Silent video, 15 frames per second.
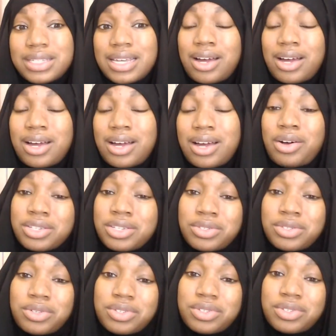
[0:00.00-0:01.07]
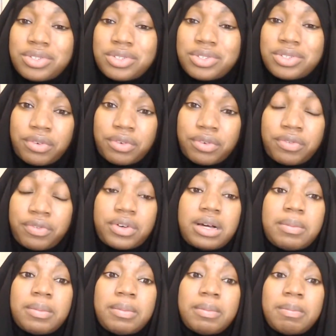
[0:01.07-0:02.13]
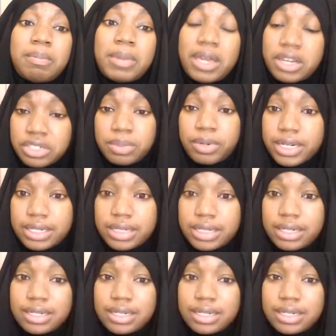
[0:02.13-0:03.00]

also suffered from major depression,